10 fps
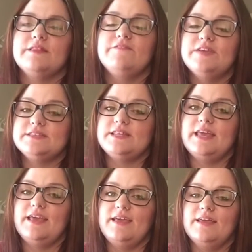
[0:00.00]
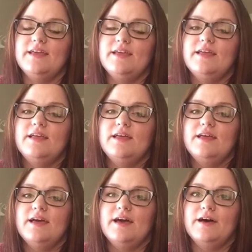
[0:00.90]
visiting
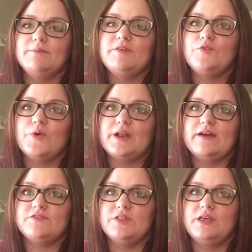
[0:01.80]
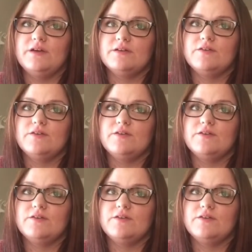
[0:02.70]
before and after the yarn